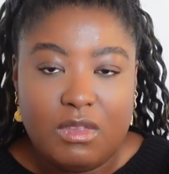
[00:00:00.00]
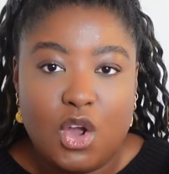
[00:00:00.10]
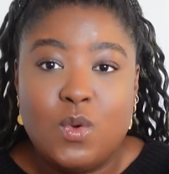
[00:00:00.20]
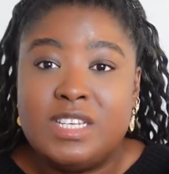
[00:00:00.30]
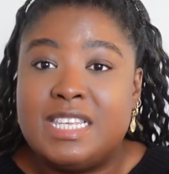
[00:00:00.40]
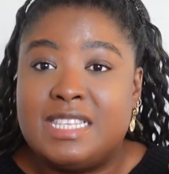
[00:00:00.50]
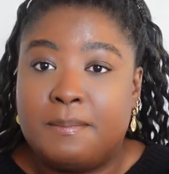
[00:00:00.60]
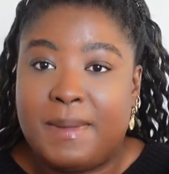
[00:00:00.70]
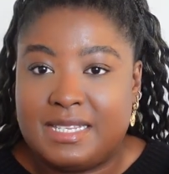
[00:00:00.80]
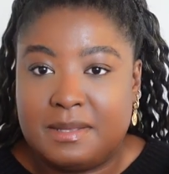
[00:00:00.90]
always sees the
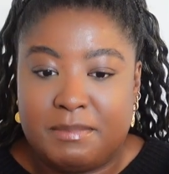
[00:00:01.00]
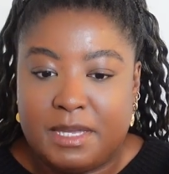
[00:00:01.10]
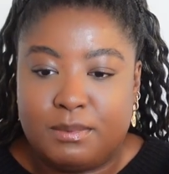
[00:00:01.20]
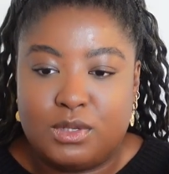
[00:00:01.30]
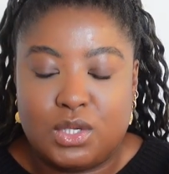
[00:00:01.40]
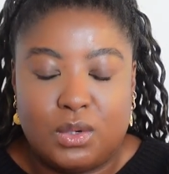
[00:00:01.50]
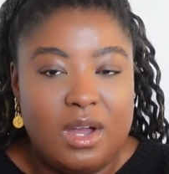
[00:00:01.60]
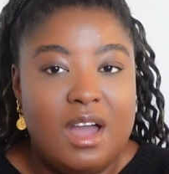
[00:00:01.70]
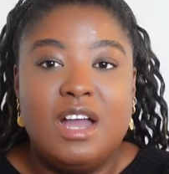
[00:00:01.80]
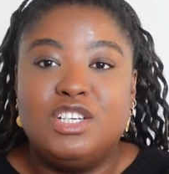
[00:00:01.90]
best in people, so
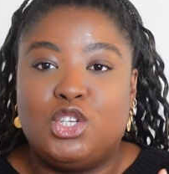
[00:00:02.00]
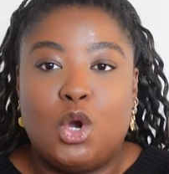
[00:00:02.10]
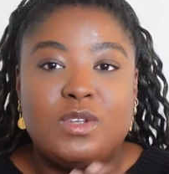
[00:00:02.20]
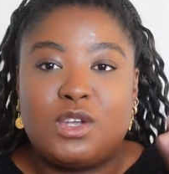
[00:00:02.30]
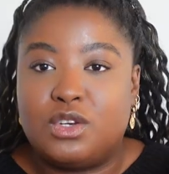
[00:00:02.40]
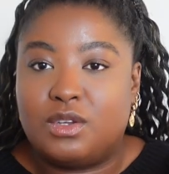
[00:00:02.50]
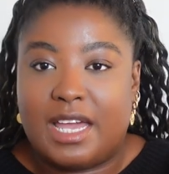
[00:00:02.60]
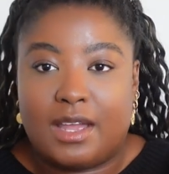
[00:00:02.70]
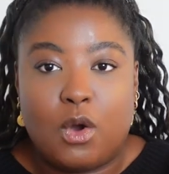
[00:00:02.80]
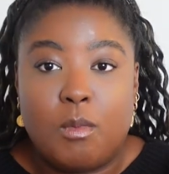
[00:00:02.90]
she's always going to
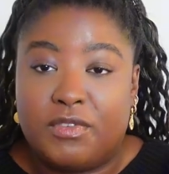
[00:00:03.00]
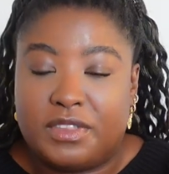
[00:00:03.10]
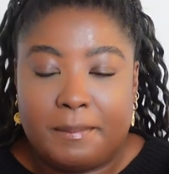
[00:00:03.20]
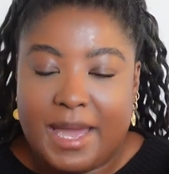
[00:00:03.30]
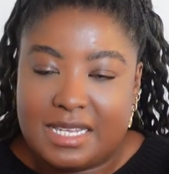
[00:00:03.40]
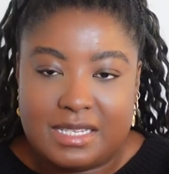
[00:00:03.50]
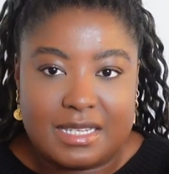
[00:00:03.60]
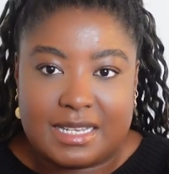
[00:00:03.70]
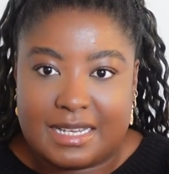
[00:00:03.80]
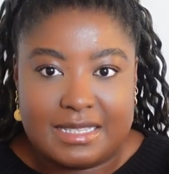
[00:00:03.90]
like hope for the best,
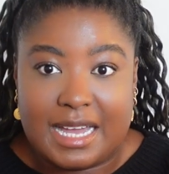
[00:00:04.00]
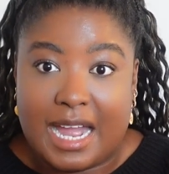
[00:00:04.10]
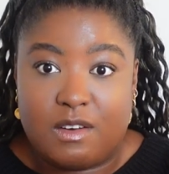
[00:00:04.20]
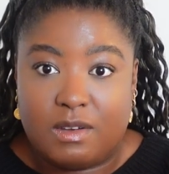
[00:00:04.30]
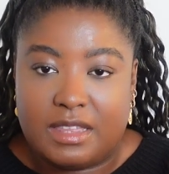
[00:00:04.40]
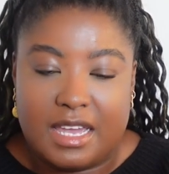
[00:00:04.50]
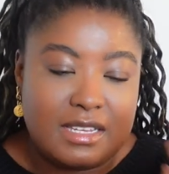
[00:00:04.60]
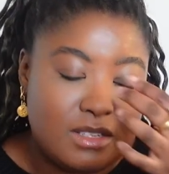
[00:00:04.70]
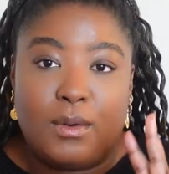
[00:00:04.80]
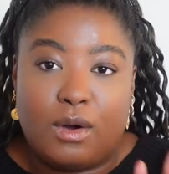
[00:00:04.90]
that kind of a
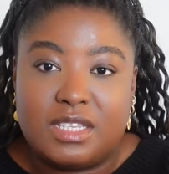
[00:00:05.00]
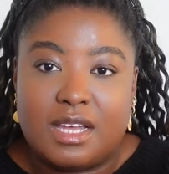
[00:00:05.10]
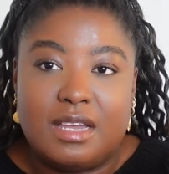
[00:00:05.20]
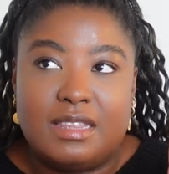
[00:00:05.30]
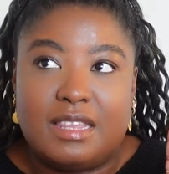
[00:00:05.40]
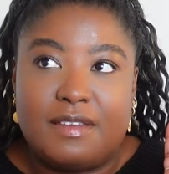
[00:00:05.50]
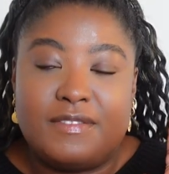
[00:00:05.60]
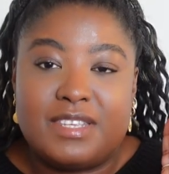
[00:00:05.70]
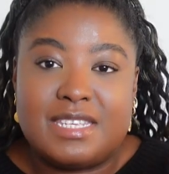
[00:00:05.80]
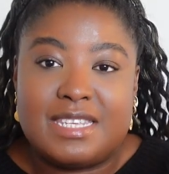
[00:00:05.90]
thing. But the
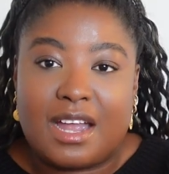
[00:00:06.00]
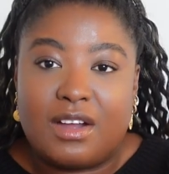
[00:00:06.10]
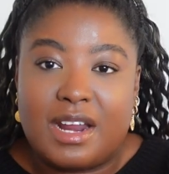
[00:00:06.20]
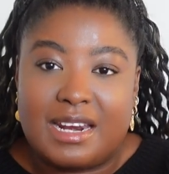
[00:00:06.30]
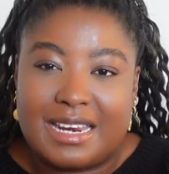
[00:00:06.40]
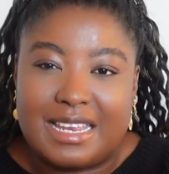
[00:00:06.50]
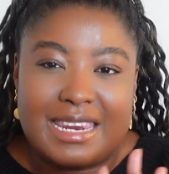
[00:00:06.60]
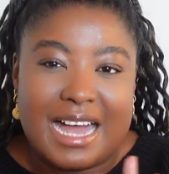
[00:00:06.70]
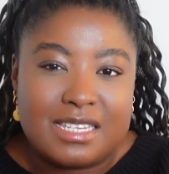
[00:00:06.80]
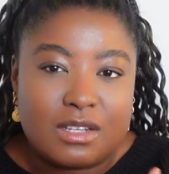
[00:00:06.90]
second, like the
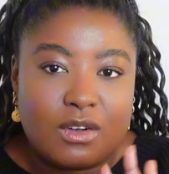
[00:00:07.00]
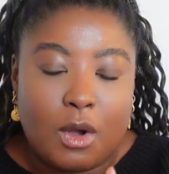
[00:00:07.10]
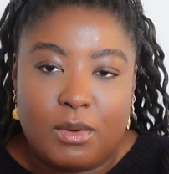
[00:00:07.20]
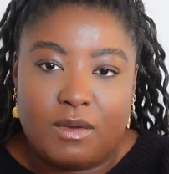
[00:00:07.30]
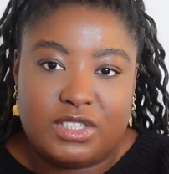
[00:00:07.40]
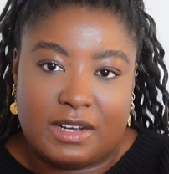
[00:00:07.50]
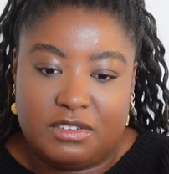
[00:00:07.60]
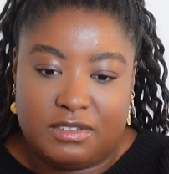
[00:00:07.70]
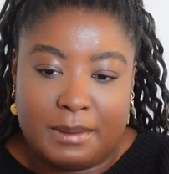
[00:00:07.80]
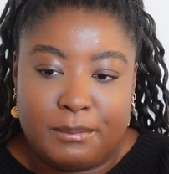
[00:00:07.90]
last couple of
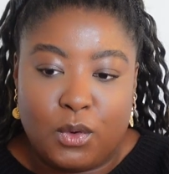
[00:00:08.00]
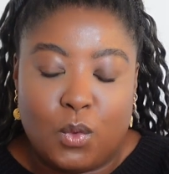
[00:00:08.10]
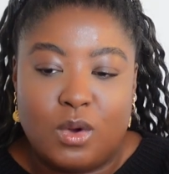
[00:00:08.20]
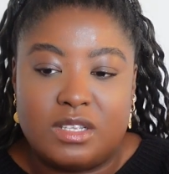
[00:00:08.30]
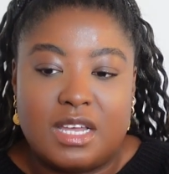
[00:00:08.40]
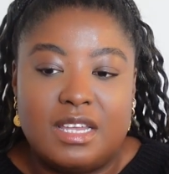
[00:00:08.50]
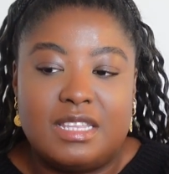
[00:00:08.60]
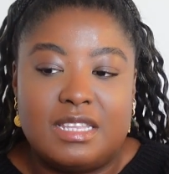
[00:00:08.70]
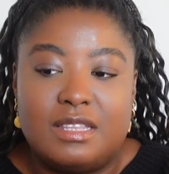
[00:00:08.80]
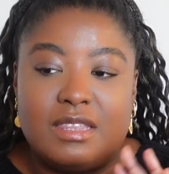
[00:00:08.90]
chapters of that book was
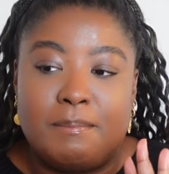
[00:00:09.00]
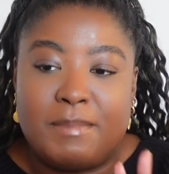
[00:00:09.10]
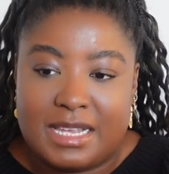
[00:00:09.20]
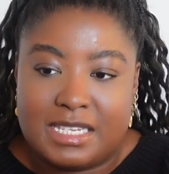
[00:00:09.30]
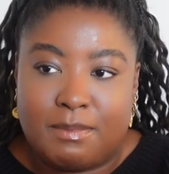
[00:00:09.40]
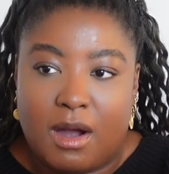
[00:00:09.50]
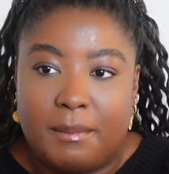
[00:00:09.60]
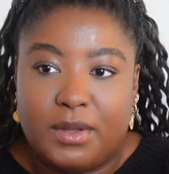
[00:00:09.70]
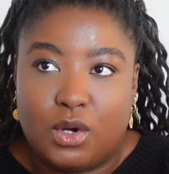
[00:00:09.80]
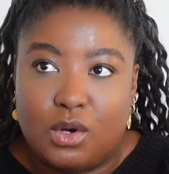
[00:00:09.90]
the best
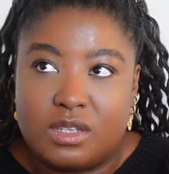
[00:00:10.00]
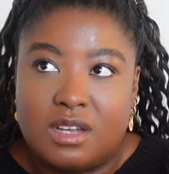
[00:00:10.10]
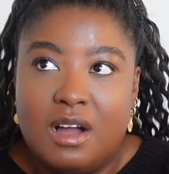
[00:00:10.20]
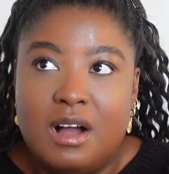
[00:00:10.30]
part, because